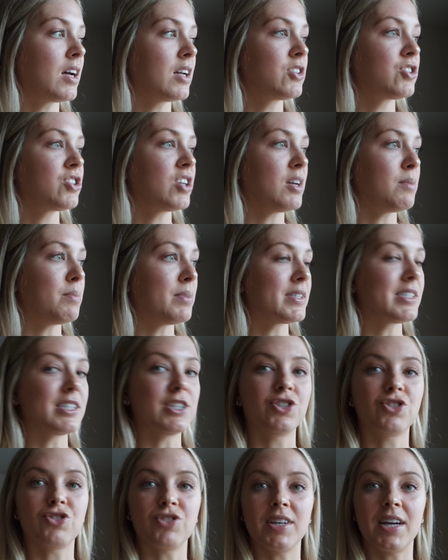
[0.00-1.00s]
such a busy
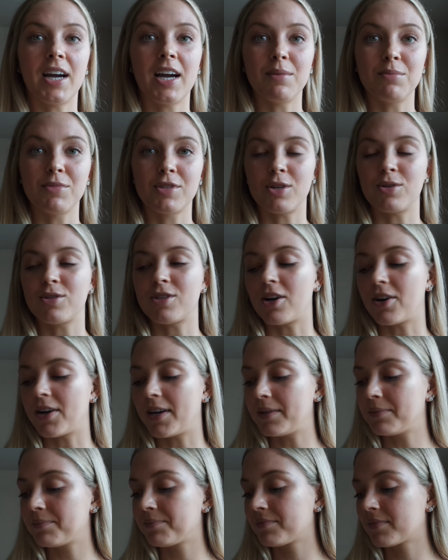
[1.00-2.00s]
street. I'm so
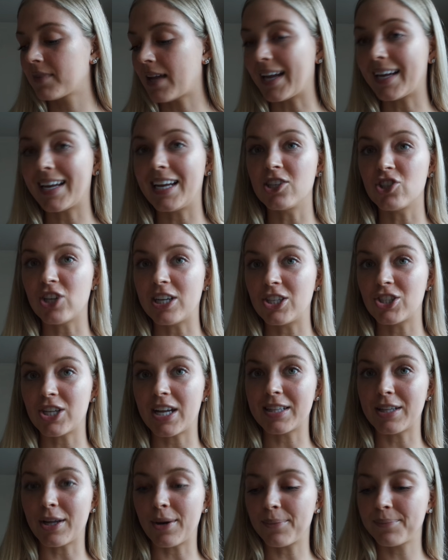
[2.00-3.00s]
sorry. I can't change
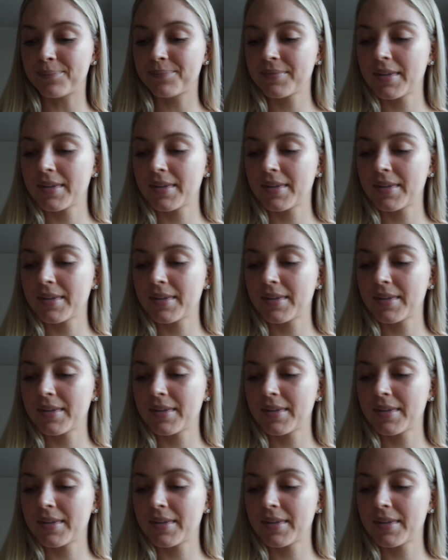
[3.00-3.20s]
that though.